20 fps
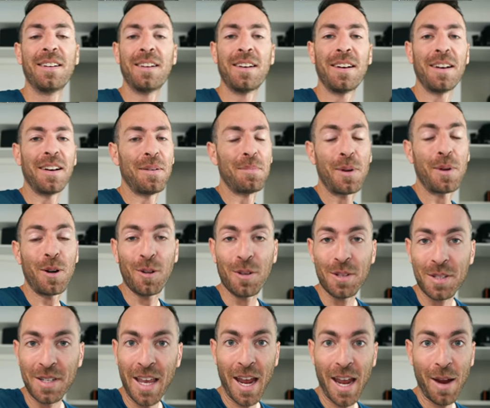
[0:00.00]

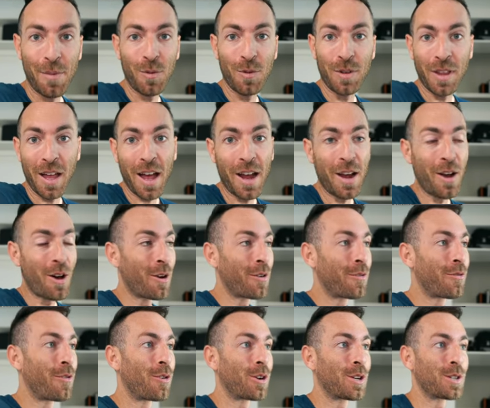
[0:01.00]
mirrorless camera with eye
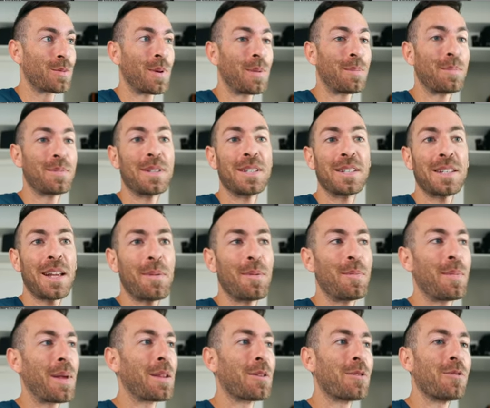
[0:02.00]
autofocus, but since I'm
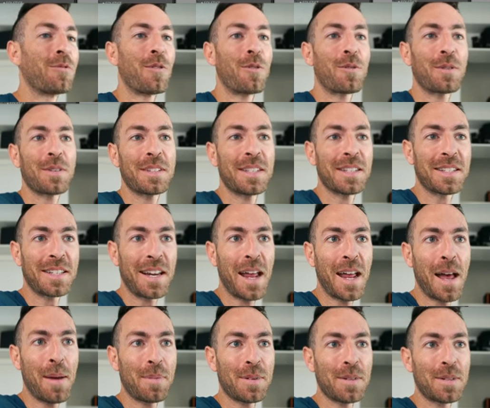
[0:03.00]
in manual focus, this can
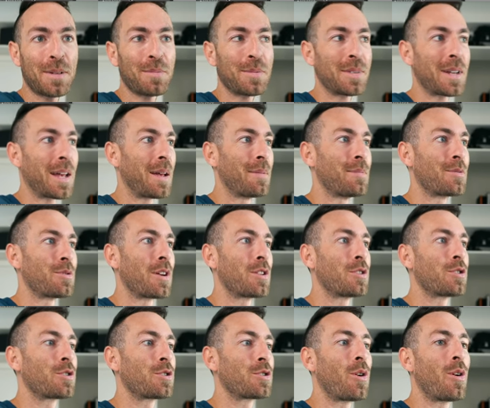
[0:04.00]
happen sometimes. So I'll
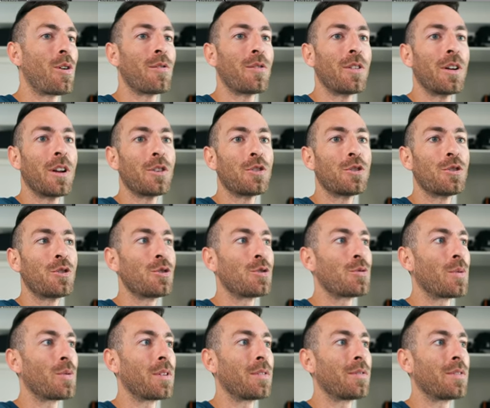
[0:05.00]
just go over and I'll
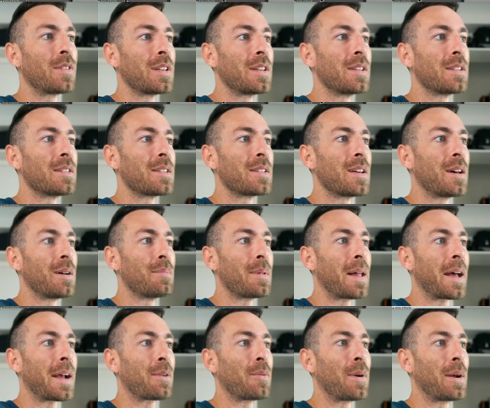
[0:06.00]
choose one of these
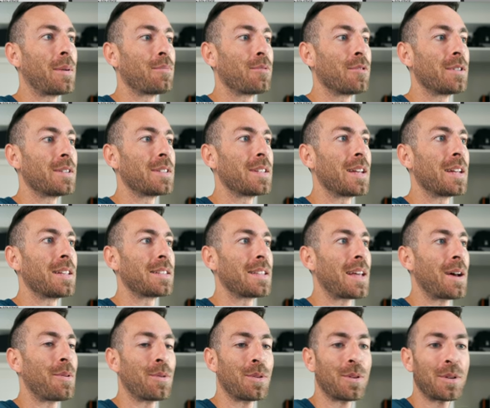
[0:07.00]
black and white presets.
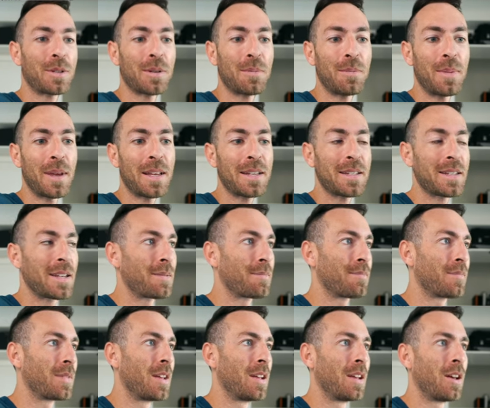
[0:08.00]
That one looks
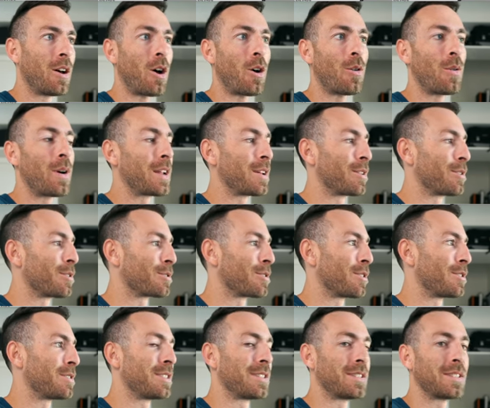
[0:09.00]
amazing. Already it looks
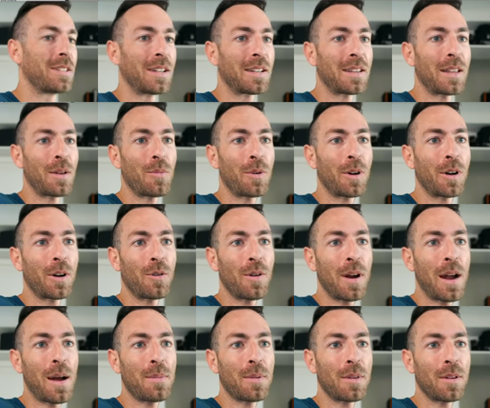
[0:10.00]
artistic. Then we're gonna
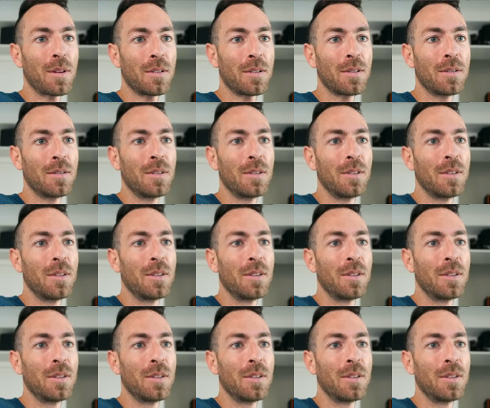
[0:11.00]
grab a little